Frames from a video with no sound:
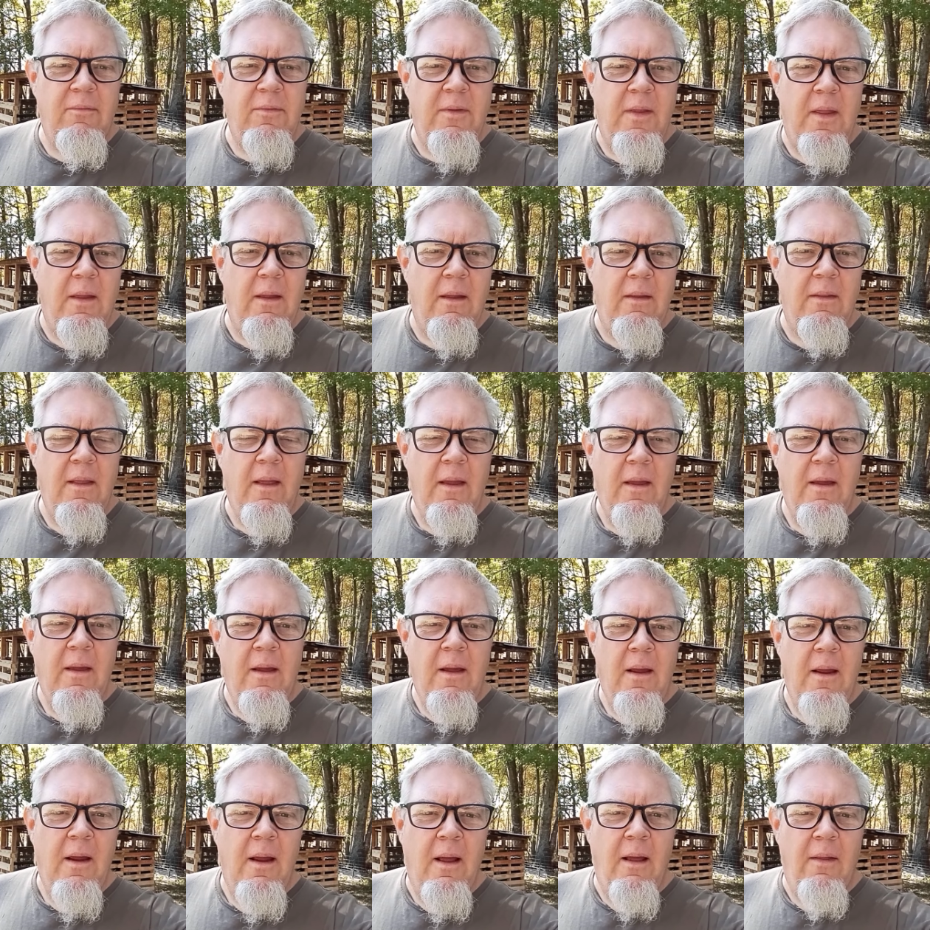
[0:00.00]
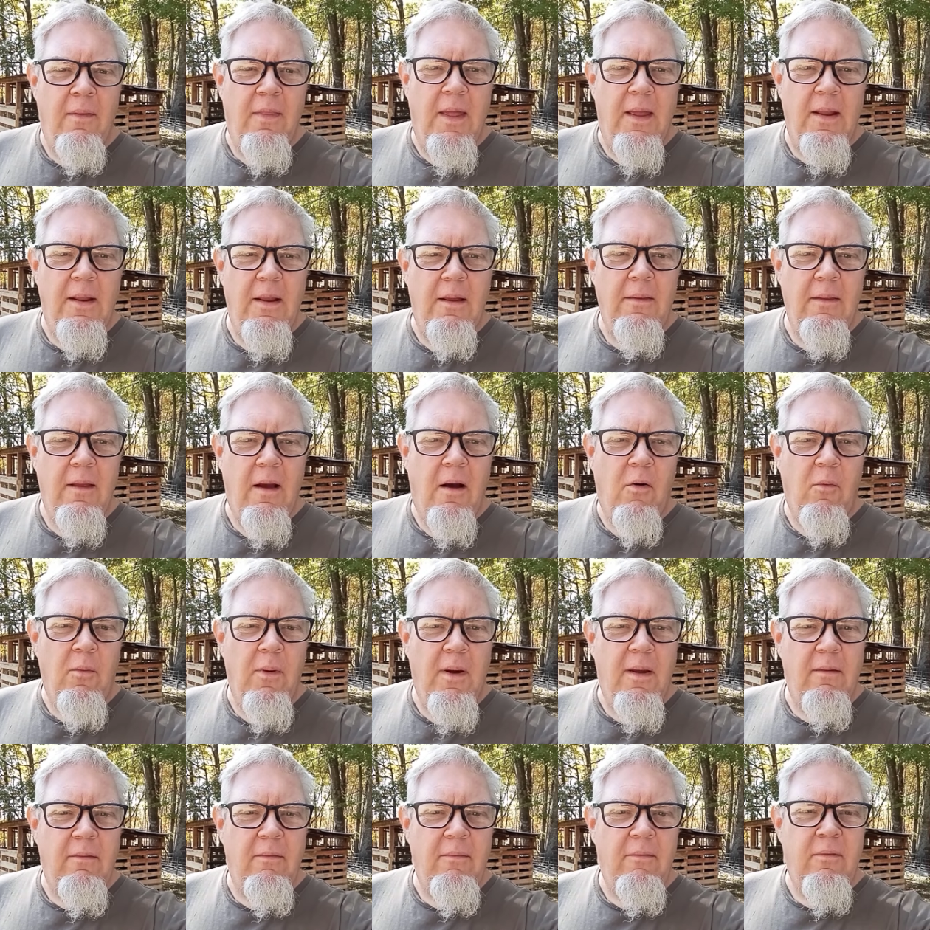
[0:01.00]
did. They didn't
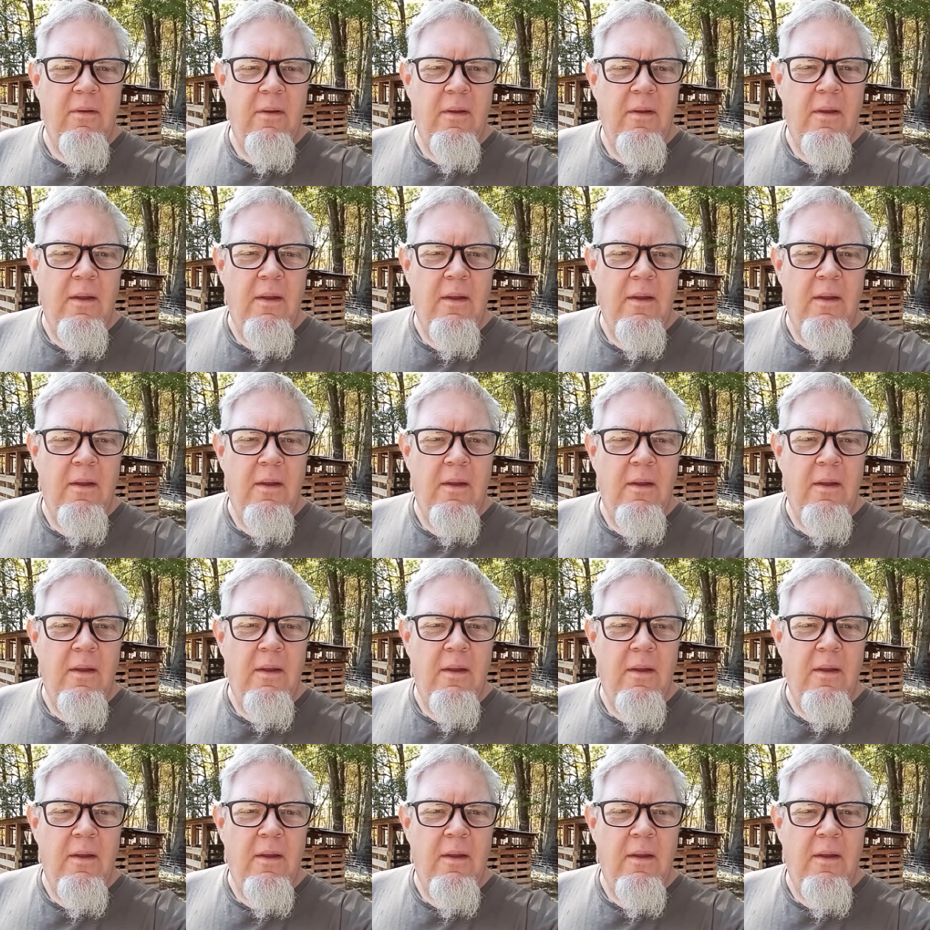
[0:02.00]
always.